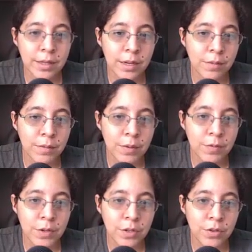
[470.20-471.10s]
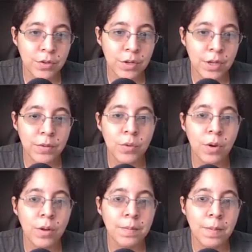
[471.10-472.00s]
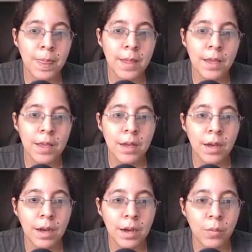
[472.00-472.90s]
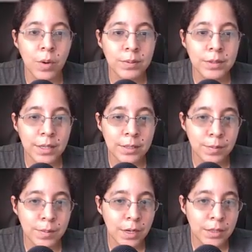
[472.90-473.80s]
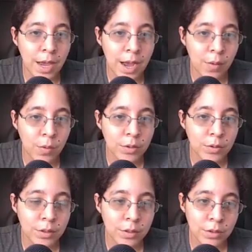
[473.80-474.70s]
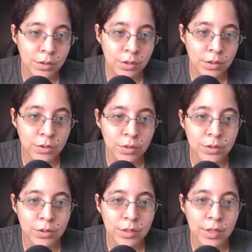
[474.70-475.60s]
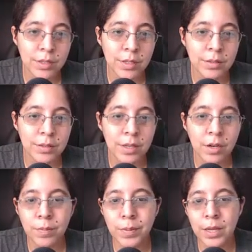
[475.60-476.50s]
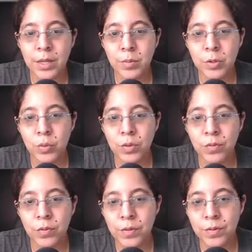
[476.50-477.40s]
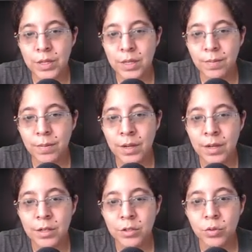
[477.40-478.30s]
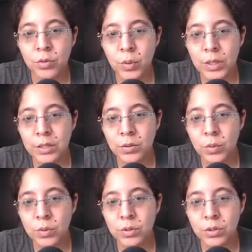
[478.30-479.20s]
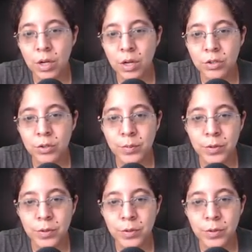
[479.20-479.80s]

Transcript: have been featured in several websites, but I want you to understand this. They are paying between $15 to $22